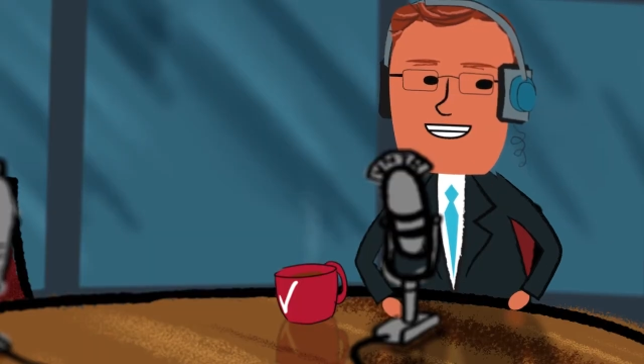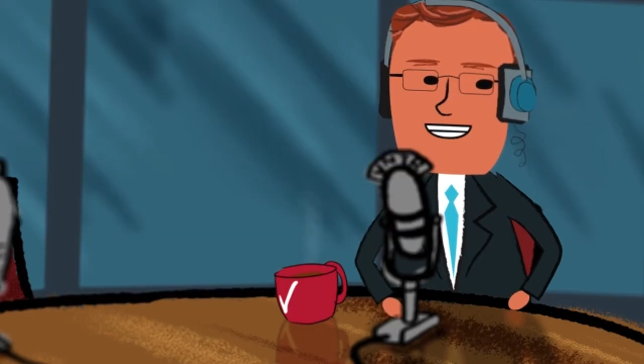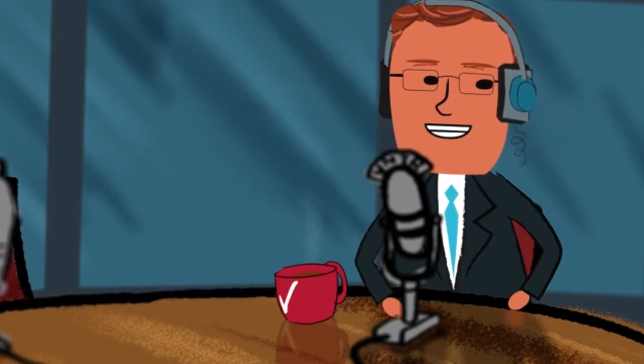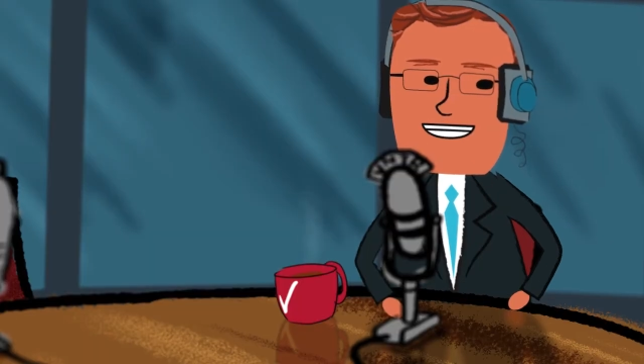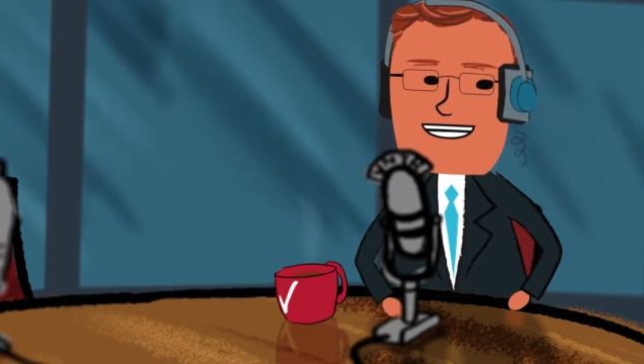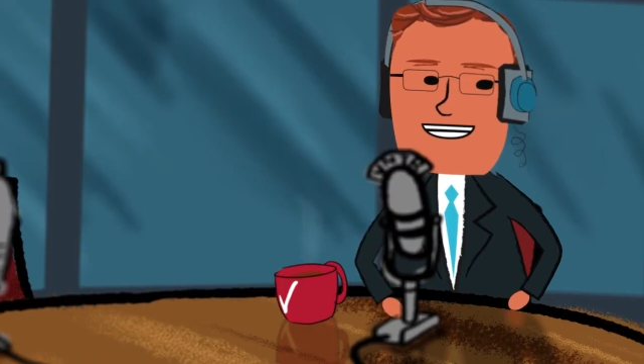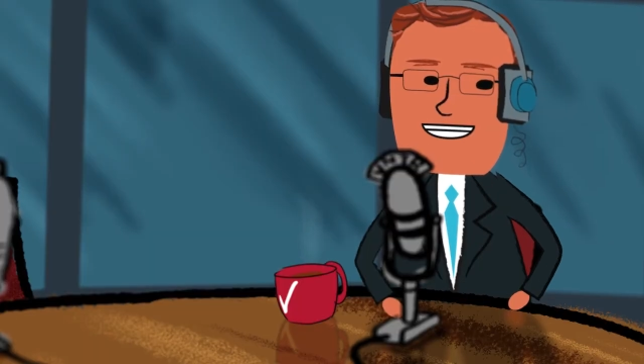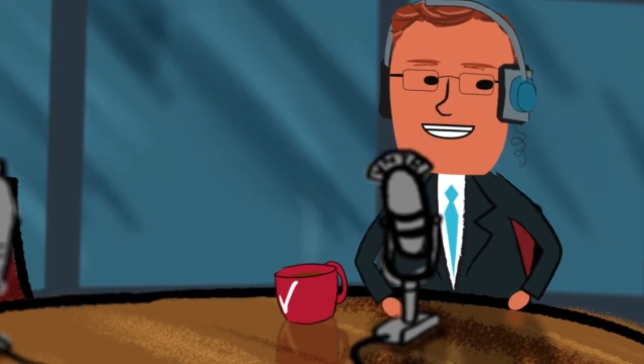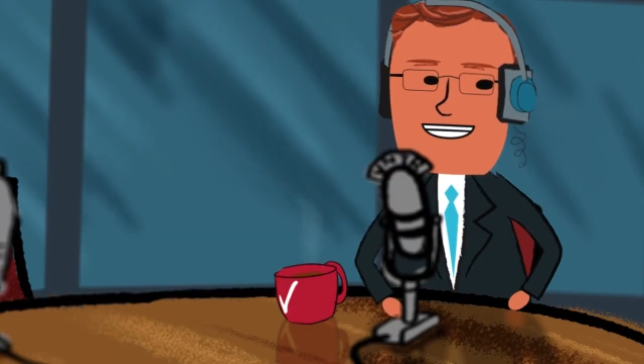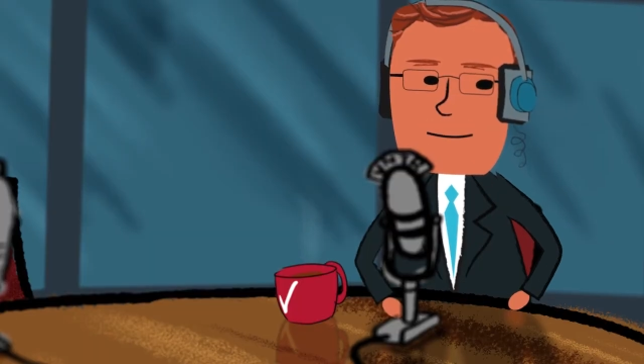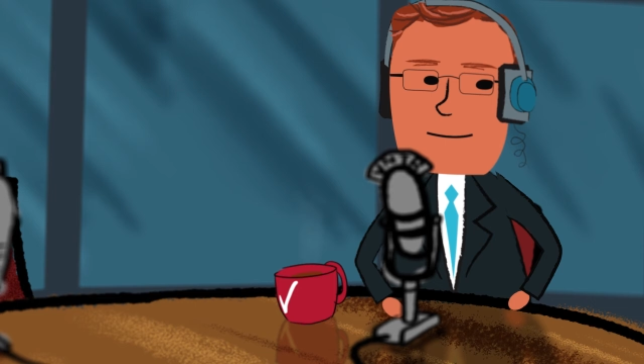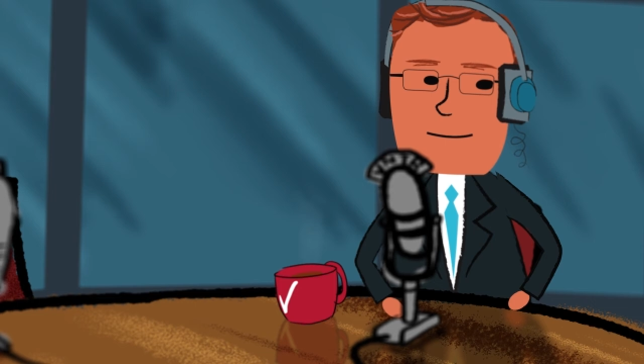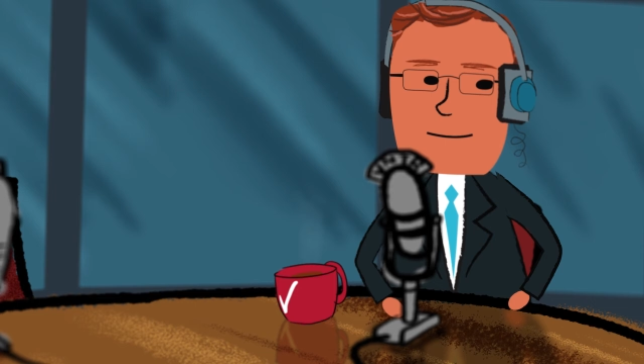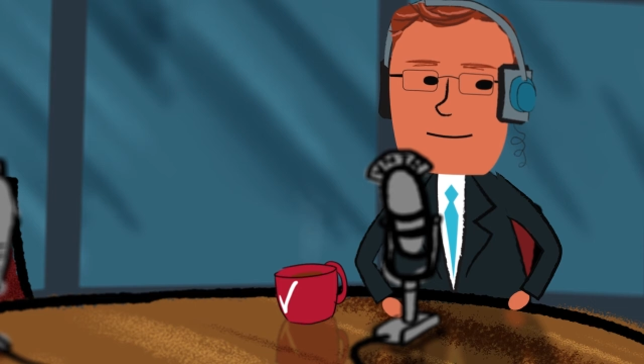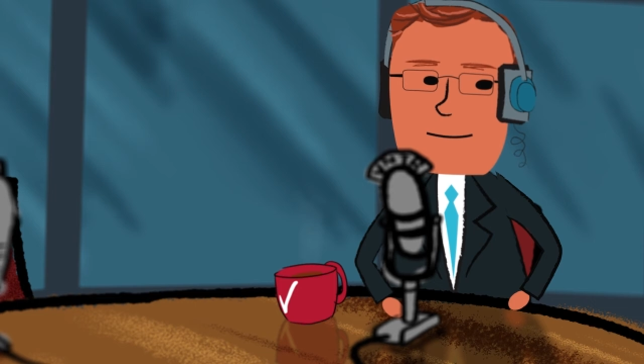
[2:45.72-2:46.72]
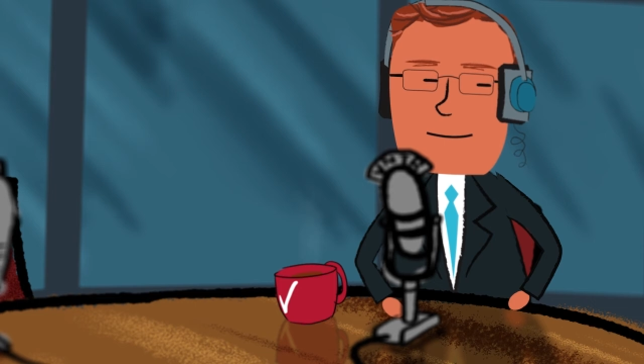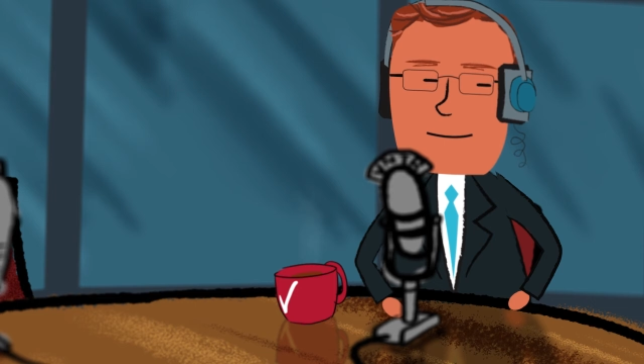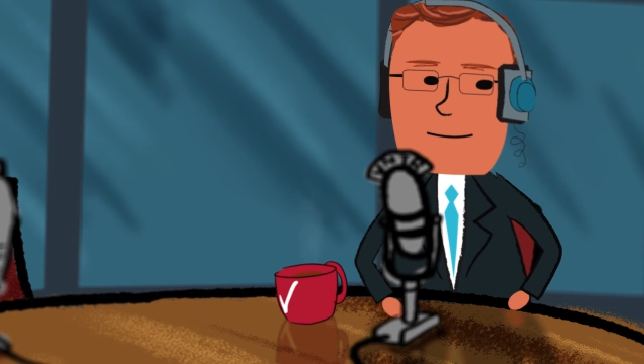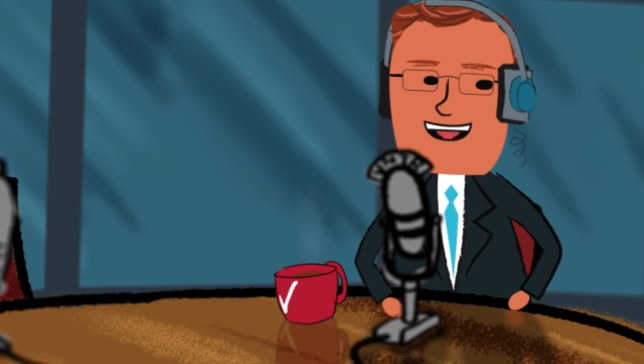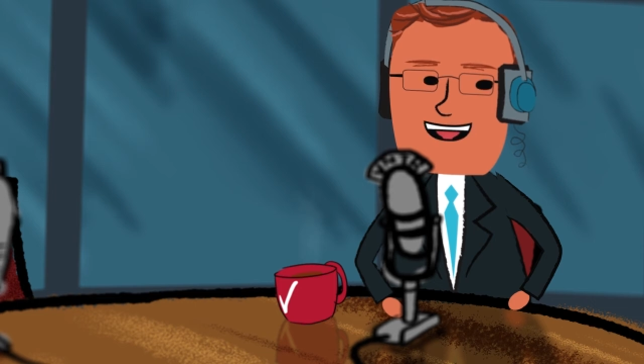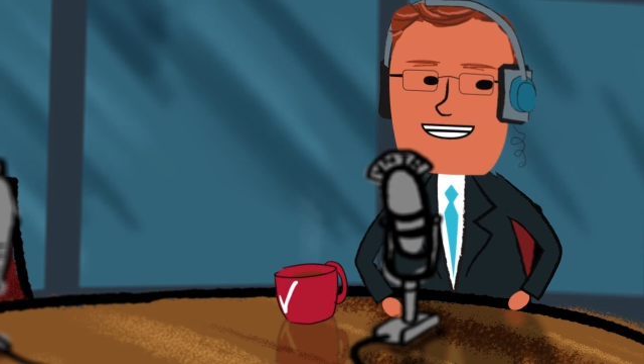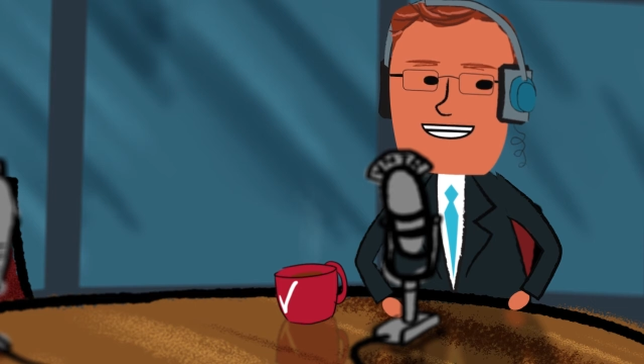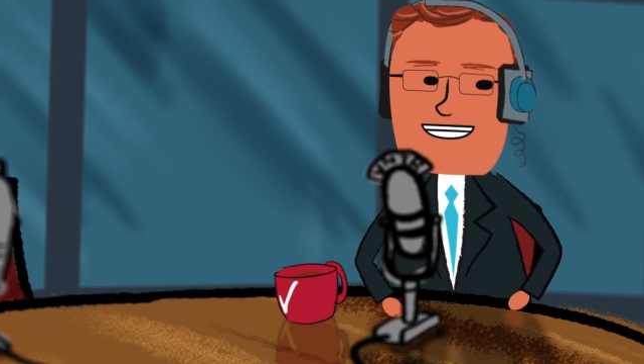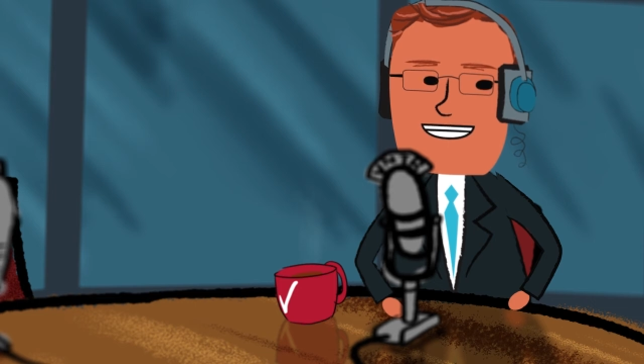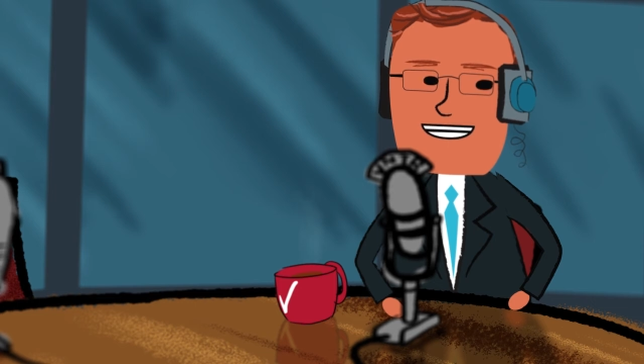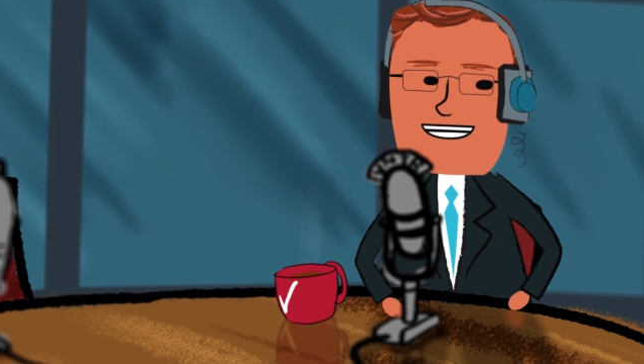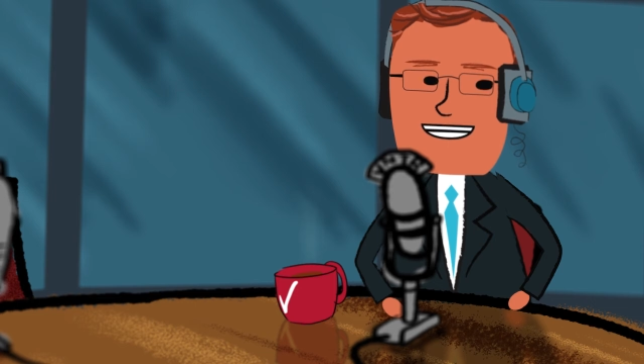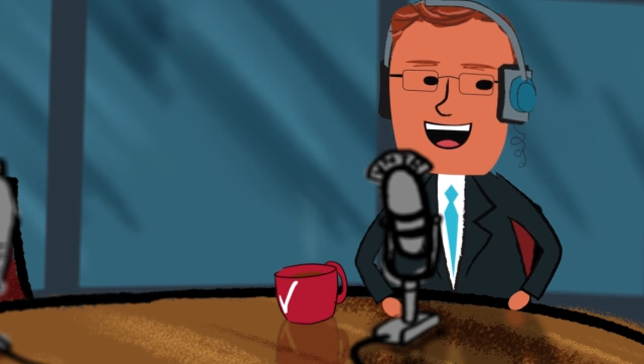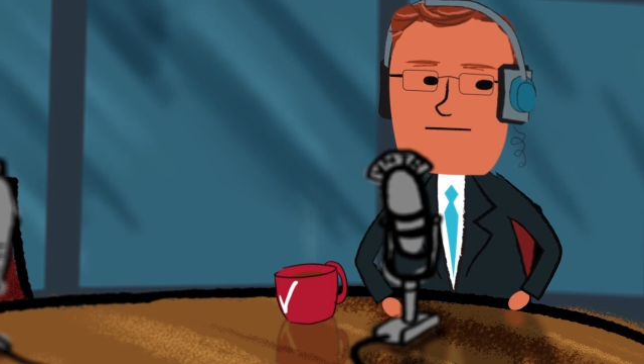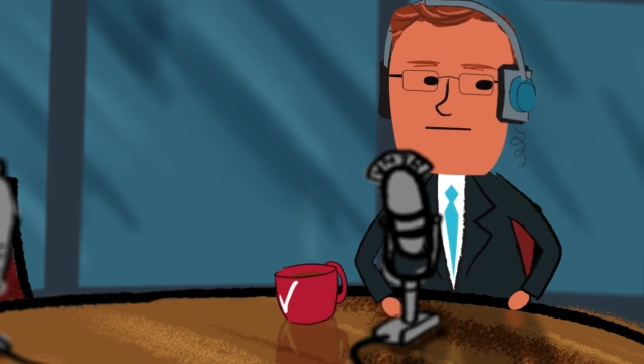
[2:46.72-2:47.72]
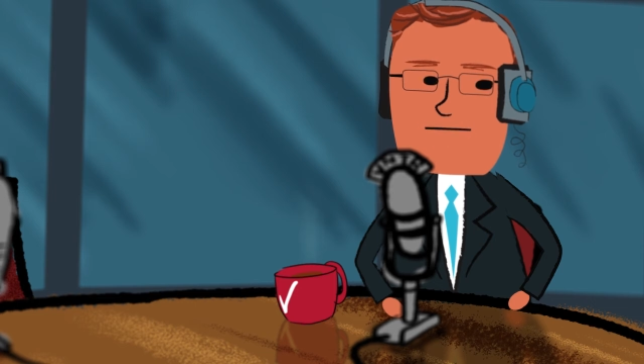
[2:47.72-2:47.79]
meaning, you should have